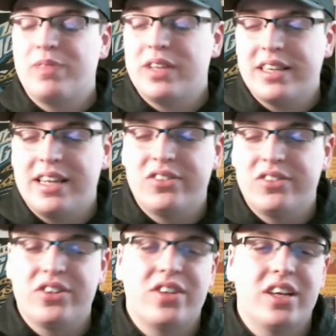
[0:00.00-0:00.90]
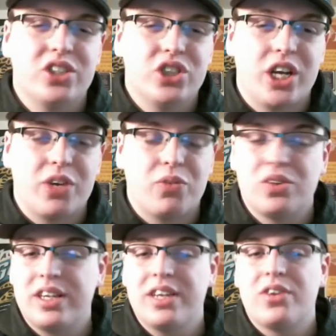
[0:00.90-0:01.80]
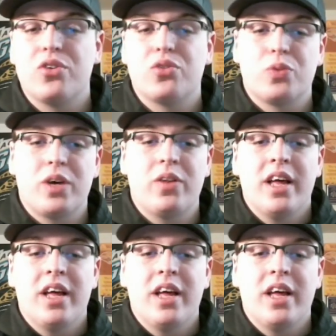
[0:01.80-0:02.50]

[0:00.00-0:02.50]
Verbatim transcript: and he's just a general leader as well.